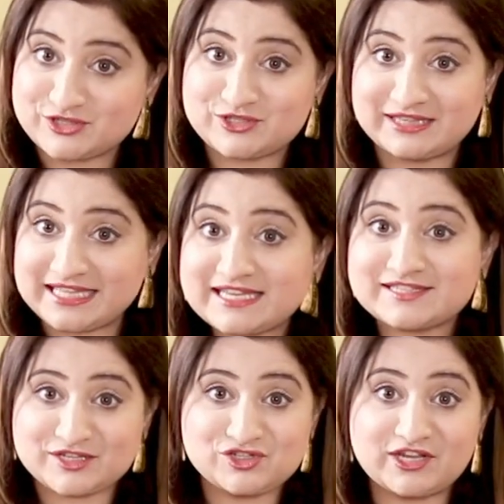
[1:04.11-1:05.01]
So,
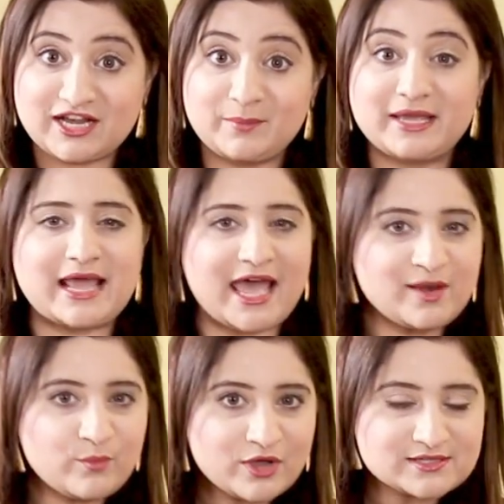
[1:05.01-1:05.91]
ladies and gentlemen,
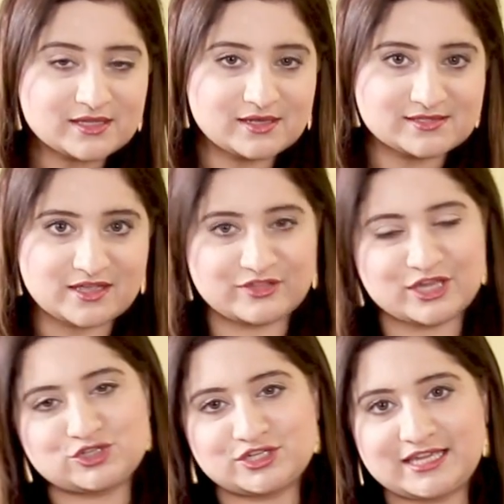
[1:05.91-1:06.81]
and boys and girls out
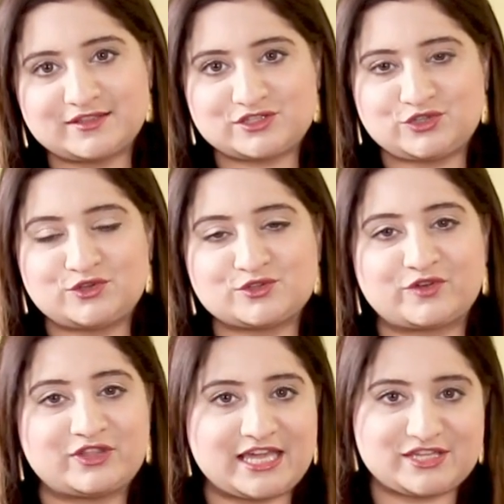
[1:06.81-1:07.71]
there, today in the studios
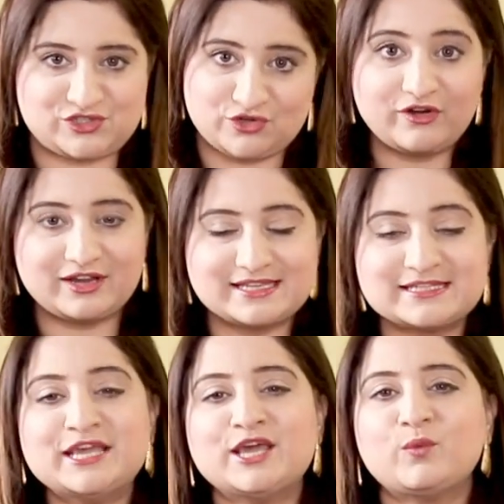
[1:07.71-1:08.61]
of the S
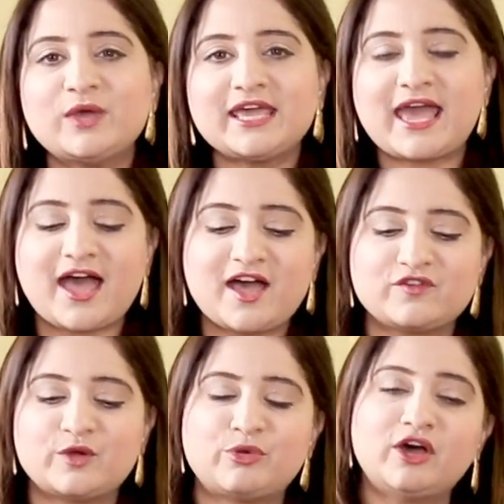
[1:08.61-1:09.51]
Stories, we
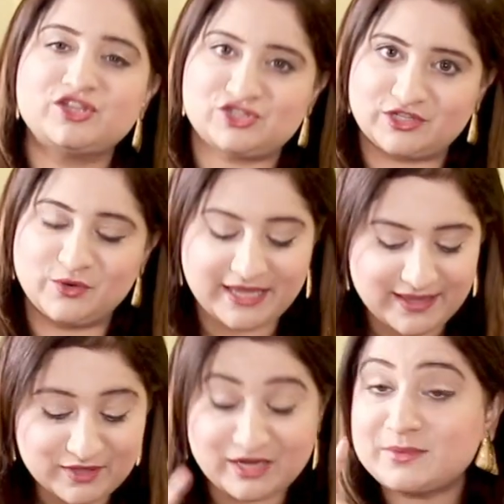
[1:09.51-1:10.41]
have a prodigy. Okay,
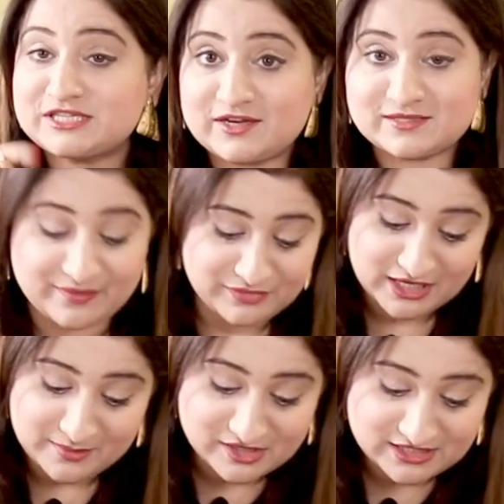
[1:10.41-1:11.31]
now let me tell you
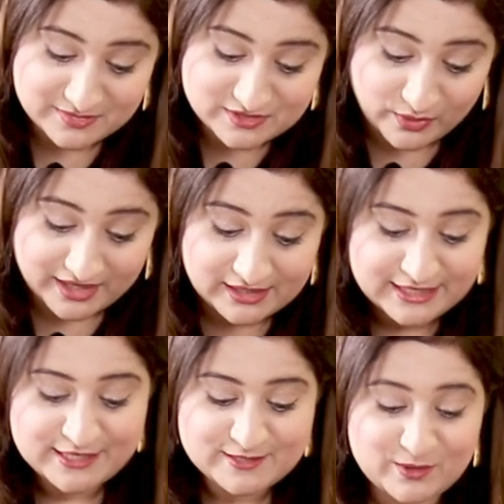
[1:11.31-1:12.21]
something about him as well.
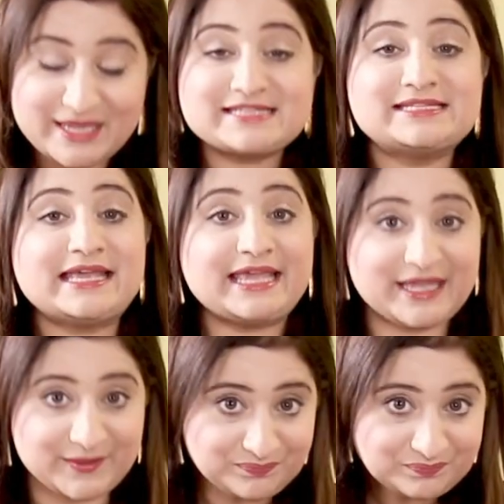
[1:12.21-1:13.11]
So, his
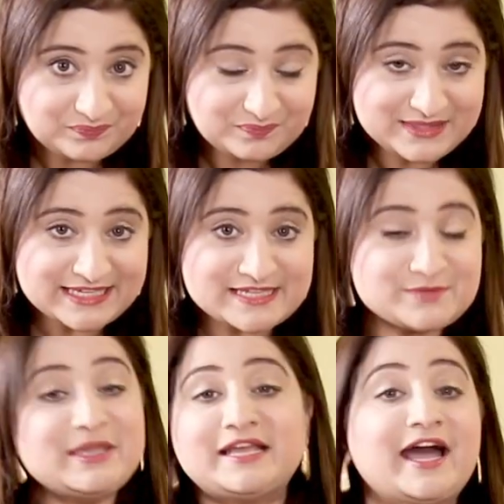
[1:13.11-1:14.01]
name is
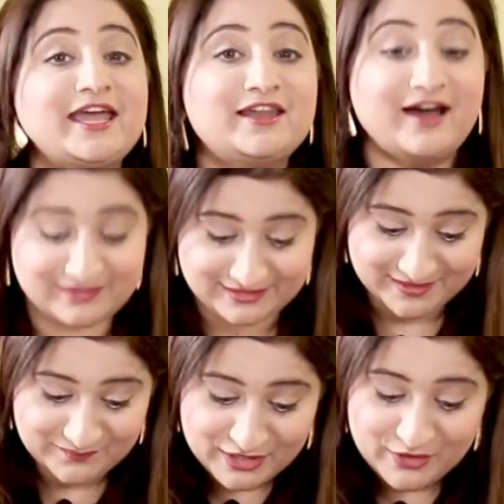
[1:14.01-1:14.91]
Mikaeel
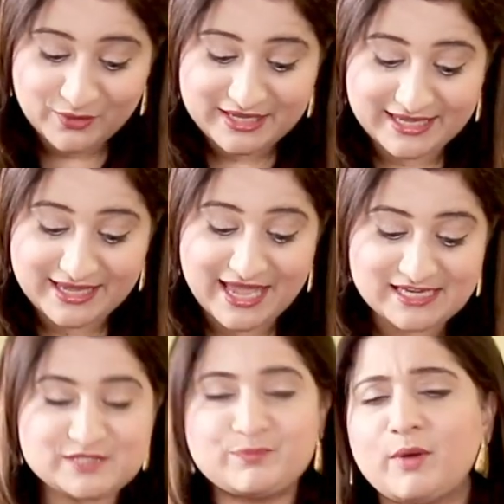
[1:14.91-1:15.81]
Ali, okay,
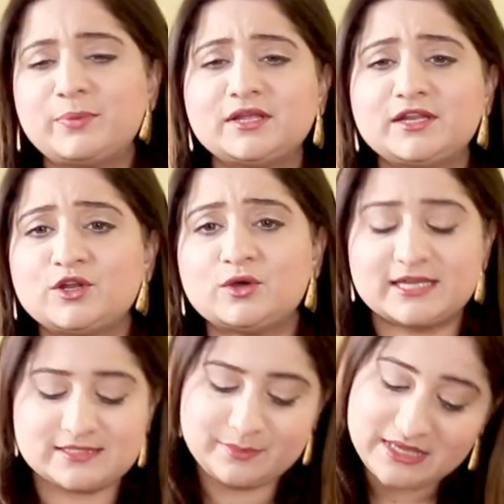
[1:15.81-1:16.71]
and he's popularly known
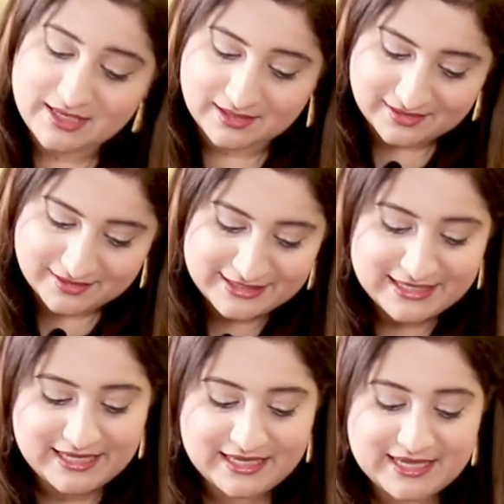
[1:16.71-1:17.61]
as Mika.
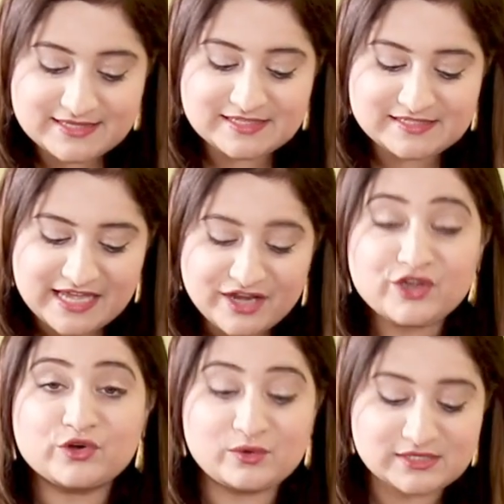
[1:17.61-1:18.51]
He is a
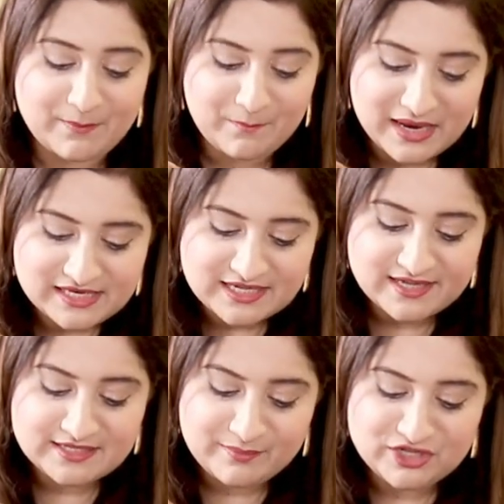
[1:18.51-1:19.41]
10-year-old
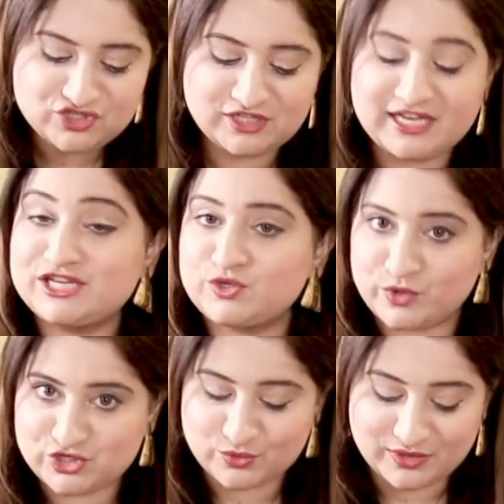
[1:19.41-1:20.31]
multi-dimensional
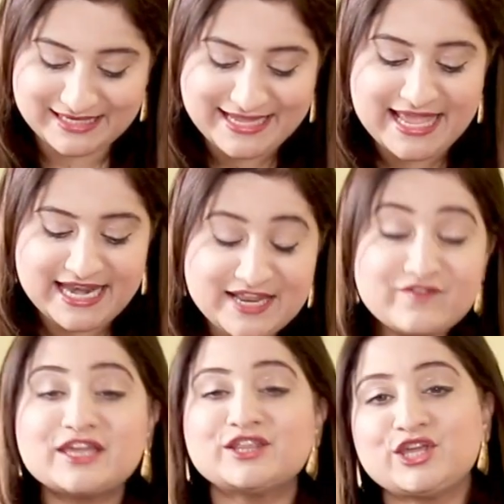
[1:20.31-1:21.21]
individual
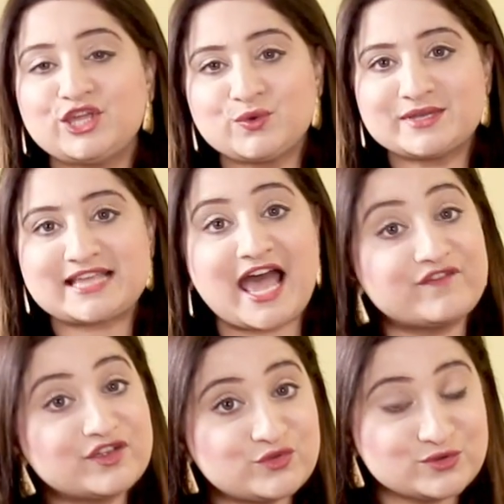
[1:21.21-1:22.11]
living in the US,
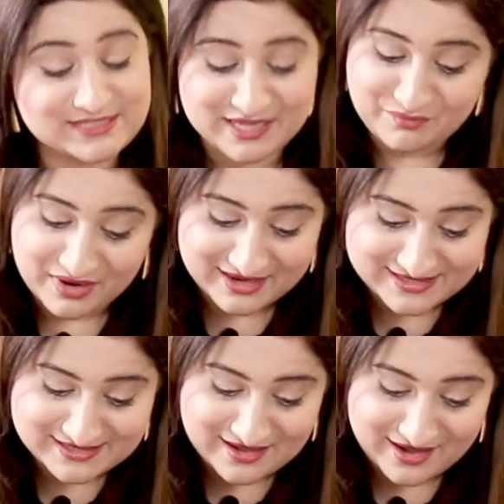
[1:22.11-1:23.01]
having roots in
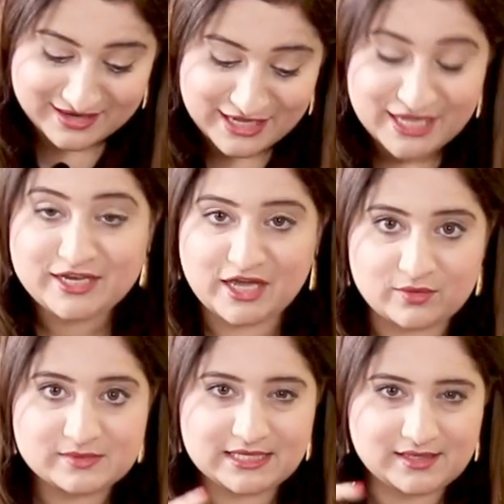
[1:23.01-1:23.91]
Pakistan.
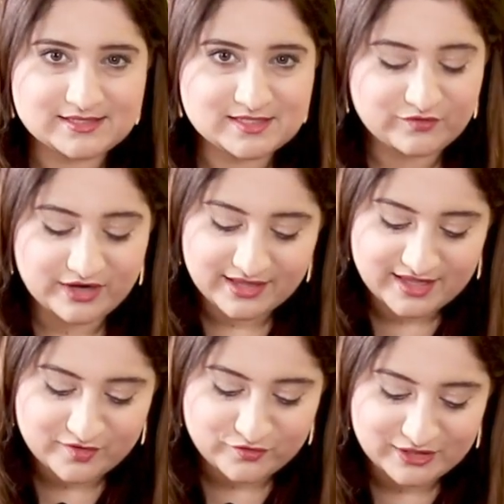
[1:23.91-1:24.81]
Now, take a listen very
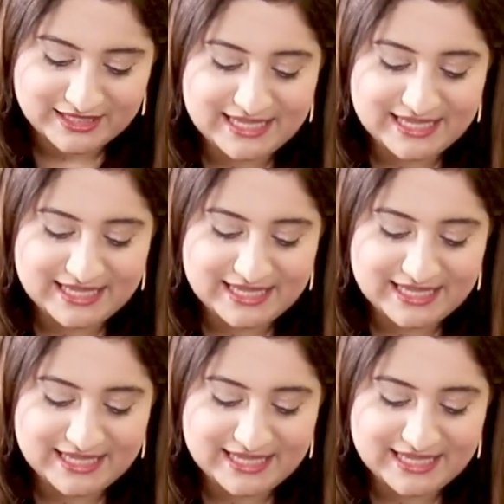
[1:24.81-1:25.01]
carefully.